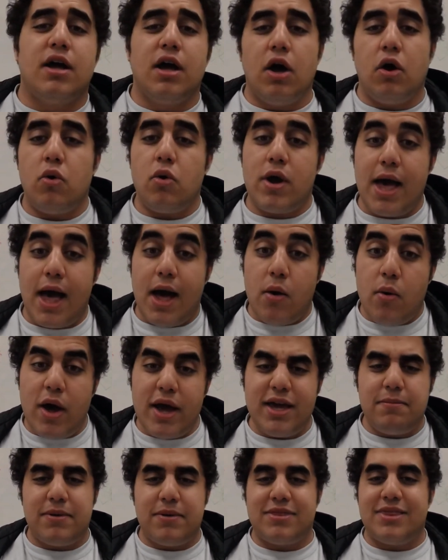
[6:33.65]
oh,
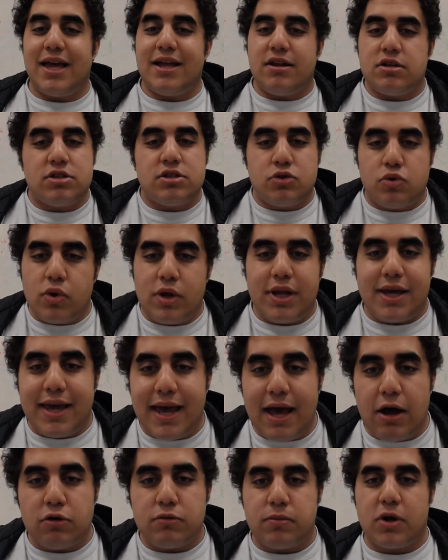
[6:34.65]
kawaii, but that doesn't really
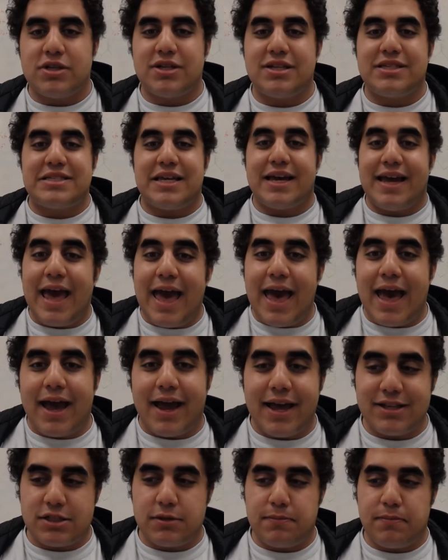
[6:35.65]
count because it's a gag.
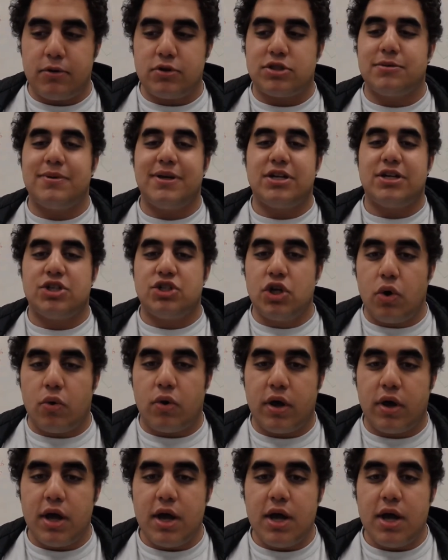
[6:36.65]
It's supposed to be a joke.